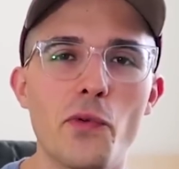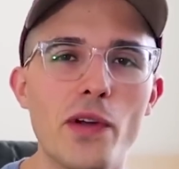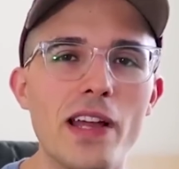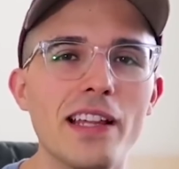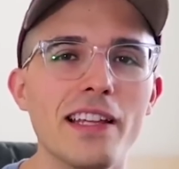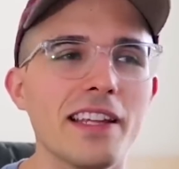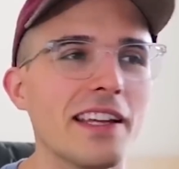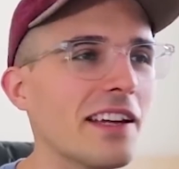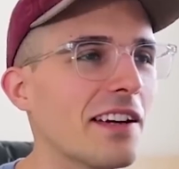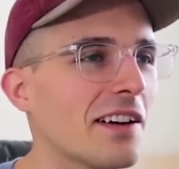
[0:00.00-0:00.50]
a
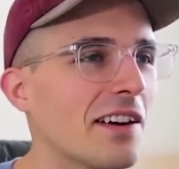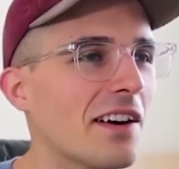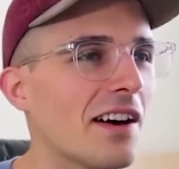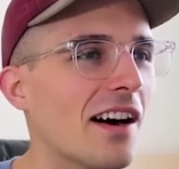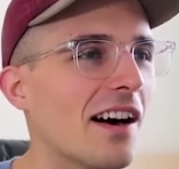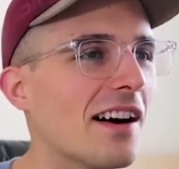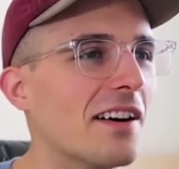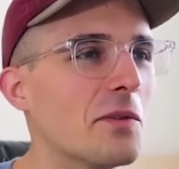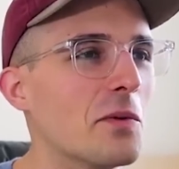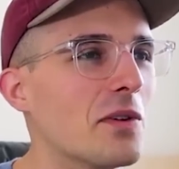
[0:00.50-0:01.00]
wheelie,
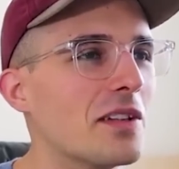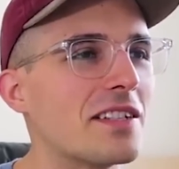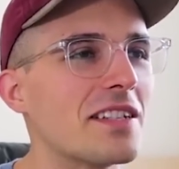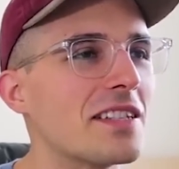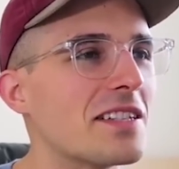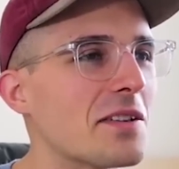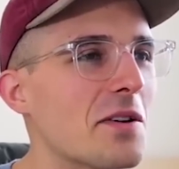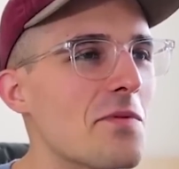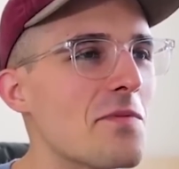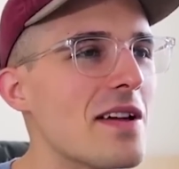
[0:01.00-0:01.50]
which
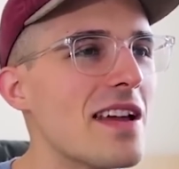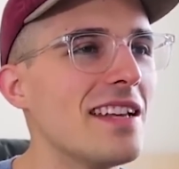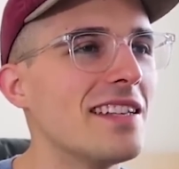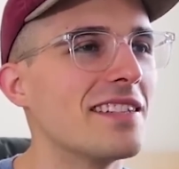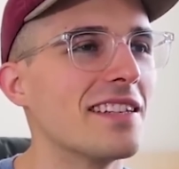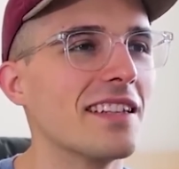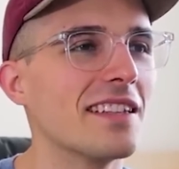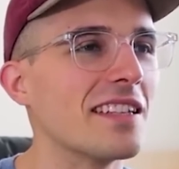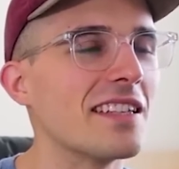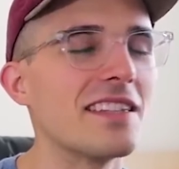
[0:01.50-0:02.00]
is
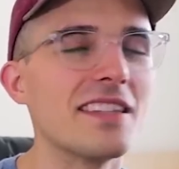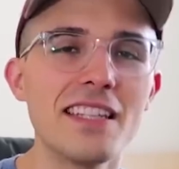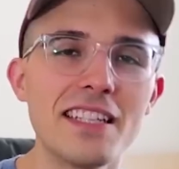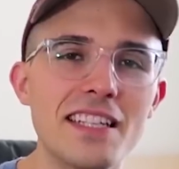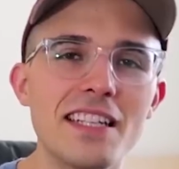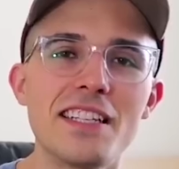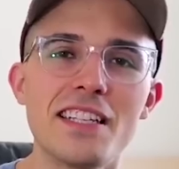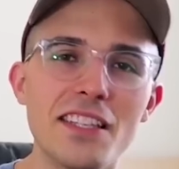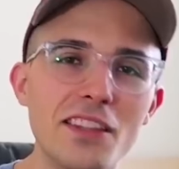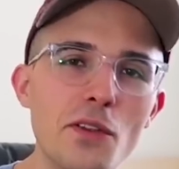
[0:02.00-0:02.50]
amazing.
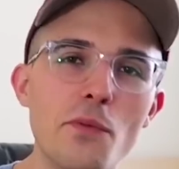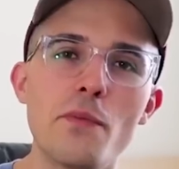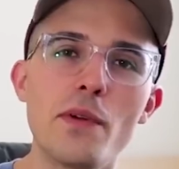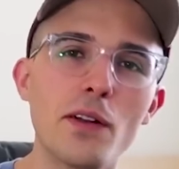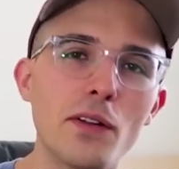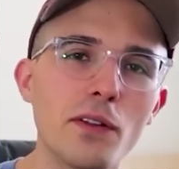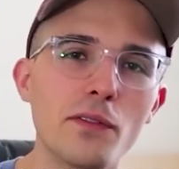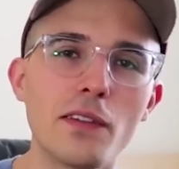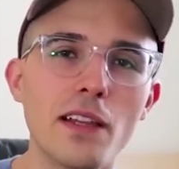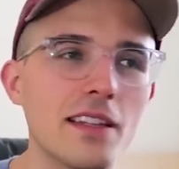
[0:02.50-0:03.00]
This is in the
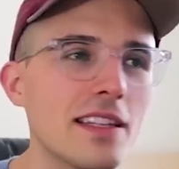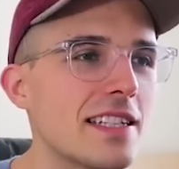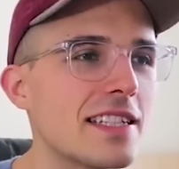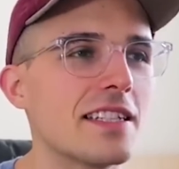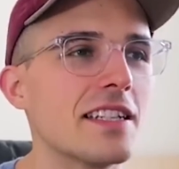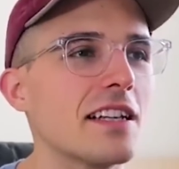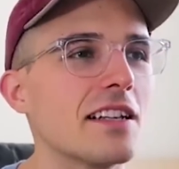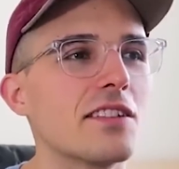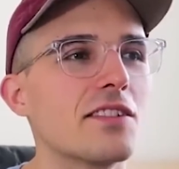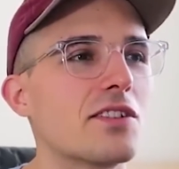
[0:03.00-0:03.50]
middle of the
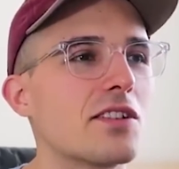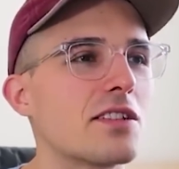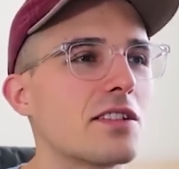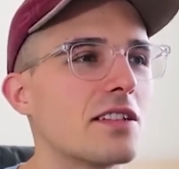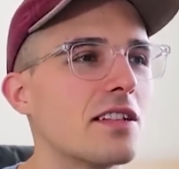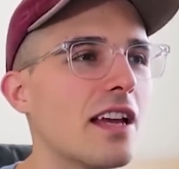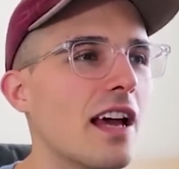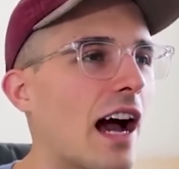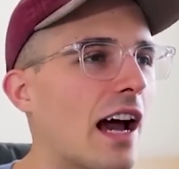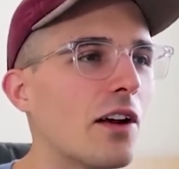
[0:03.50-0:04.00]
listing. It's
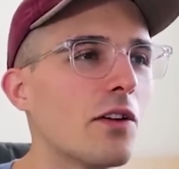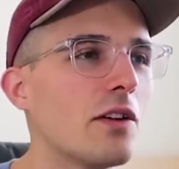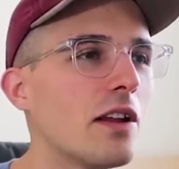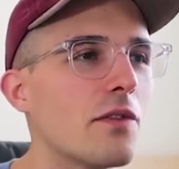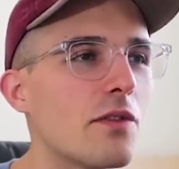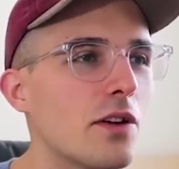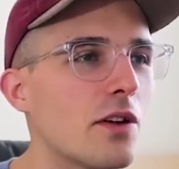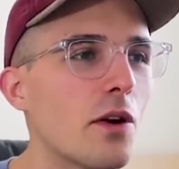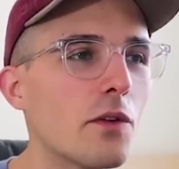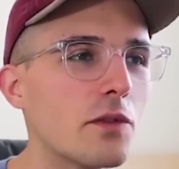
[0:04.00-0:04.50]
just, I don't
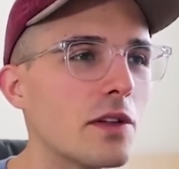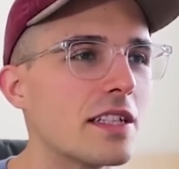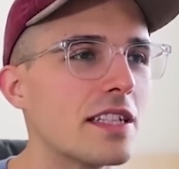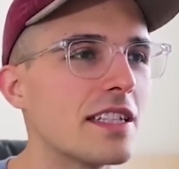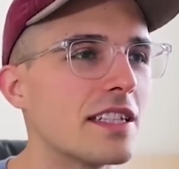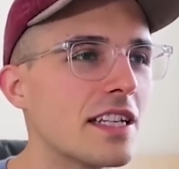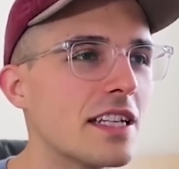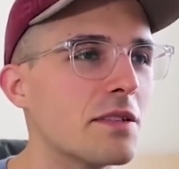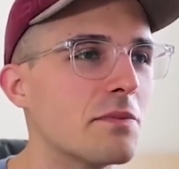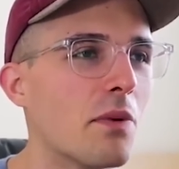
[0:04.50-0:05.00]
even know if this
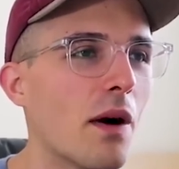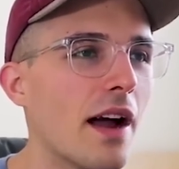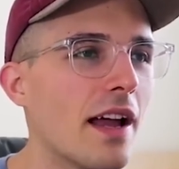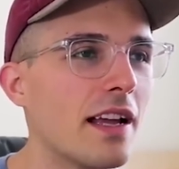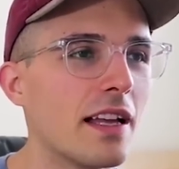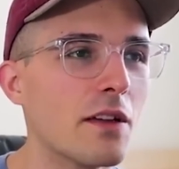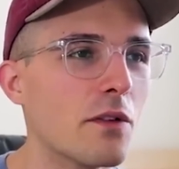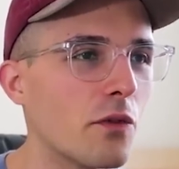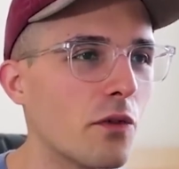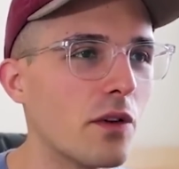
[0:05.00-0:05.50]
is his
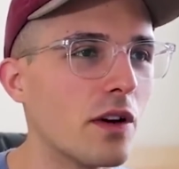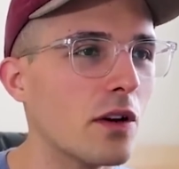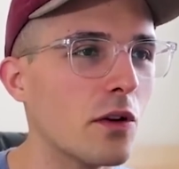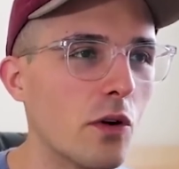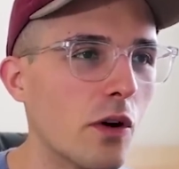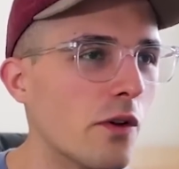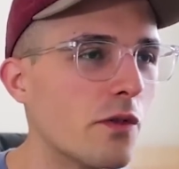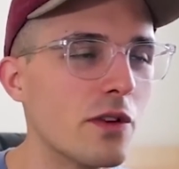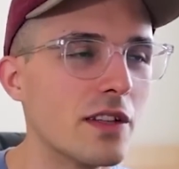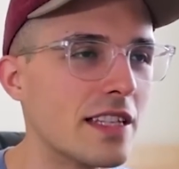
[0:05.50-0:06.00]
bike
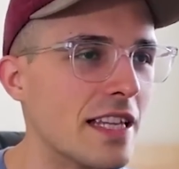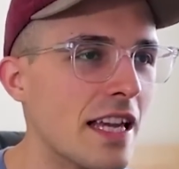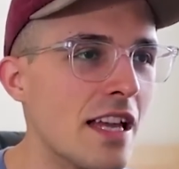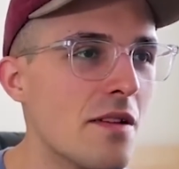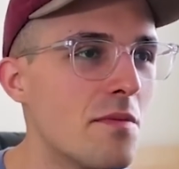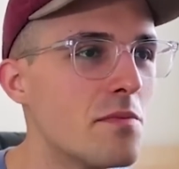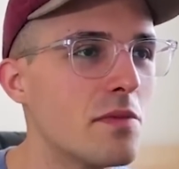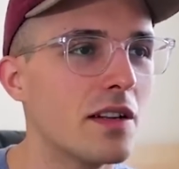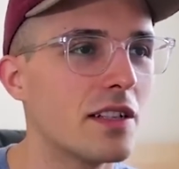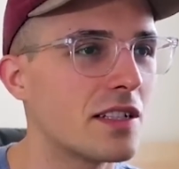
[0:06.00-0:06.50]
or if it's
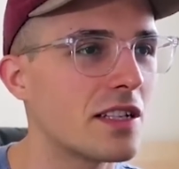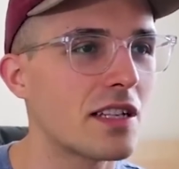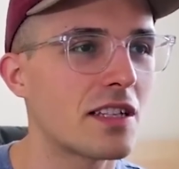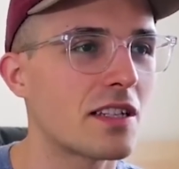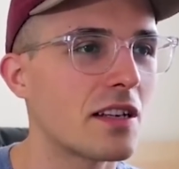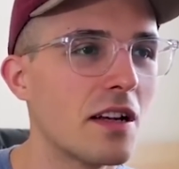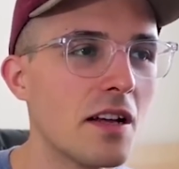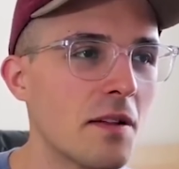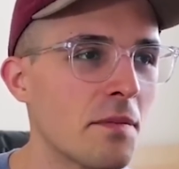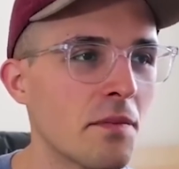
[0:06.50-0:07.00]
him, but it's
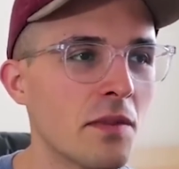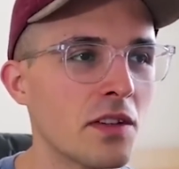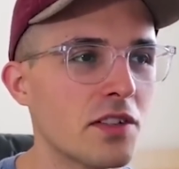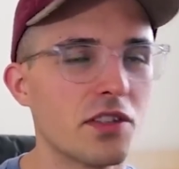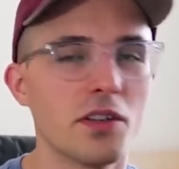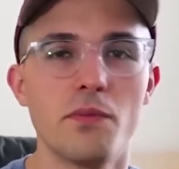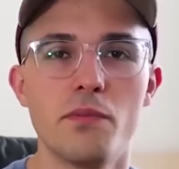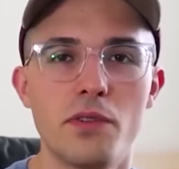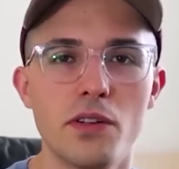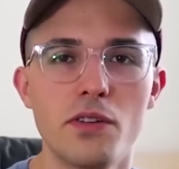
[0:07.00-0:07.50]
just
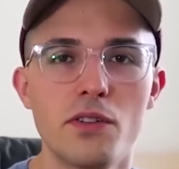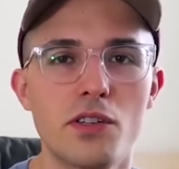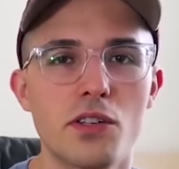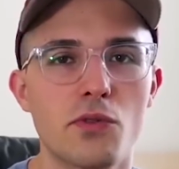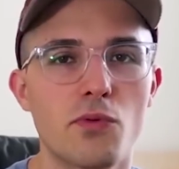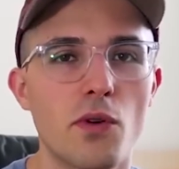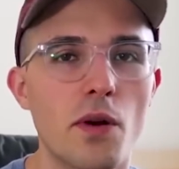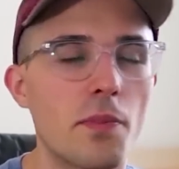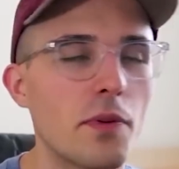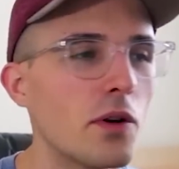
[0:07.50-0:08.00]
some dude
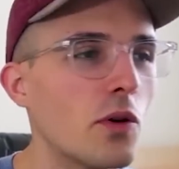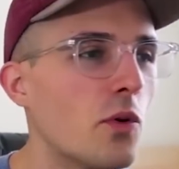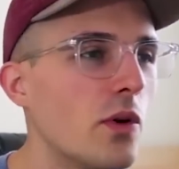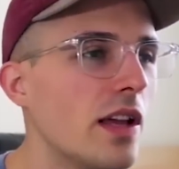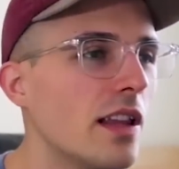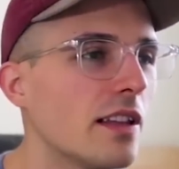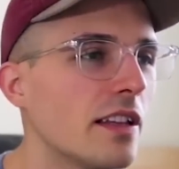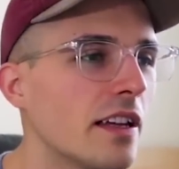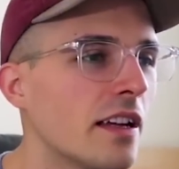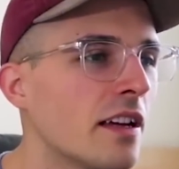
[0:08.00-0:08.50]
just ripping a
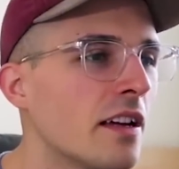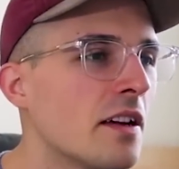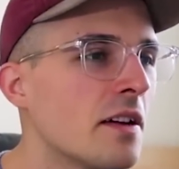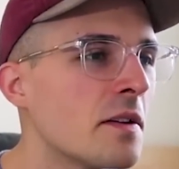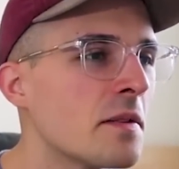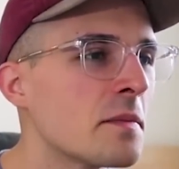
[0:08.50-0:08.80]
wheelie.